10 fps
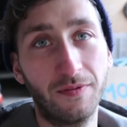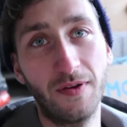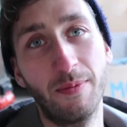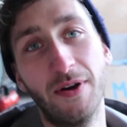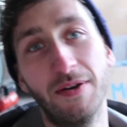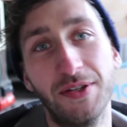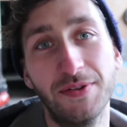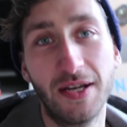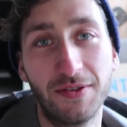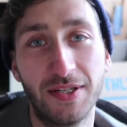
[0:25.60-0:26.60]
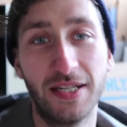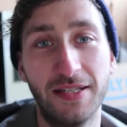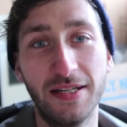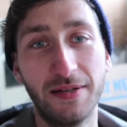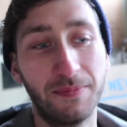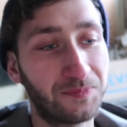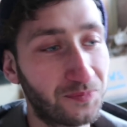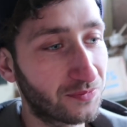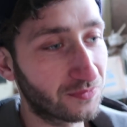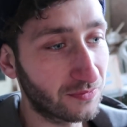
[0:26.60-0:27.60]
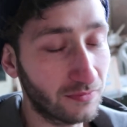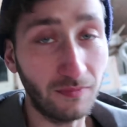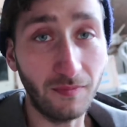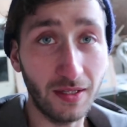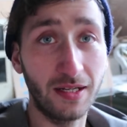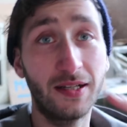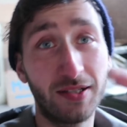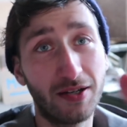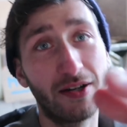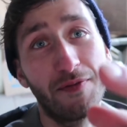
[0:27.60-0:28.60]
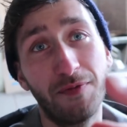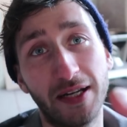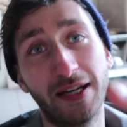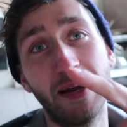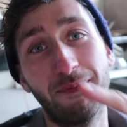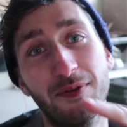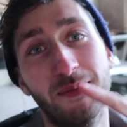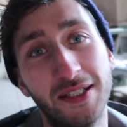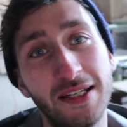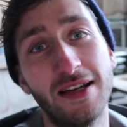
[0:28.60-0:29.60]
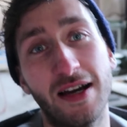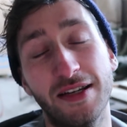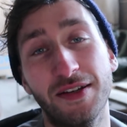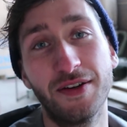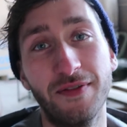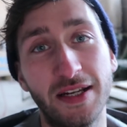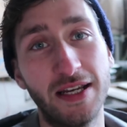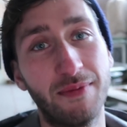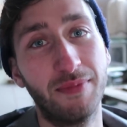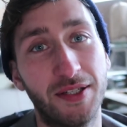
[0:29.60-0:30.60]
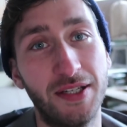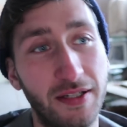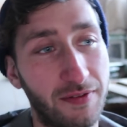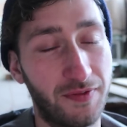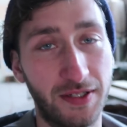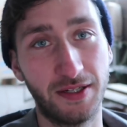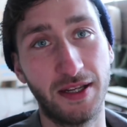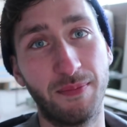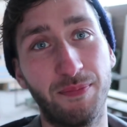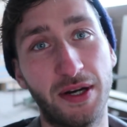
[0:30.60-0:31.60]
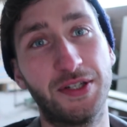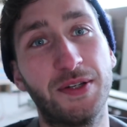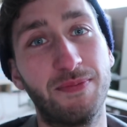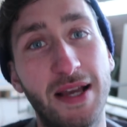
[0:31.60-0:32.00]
February 2018. Start off with a clip from Mattia. He's currently in Brazil visiting Precious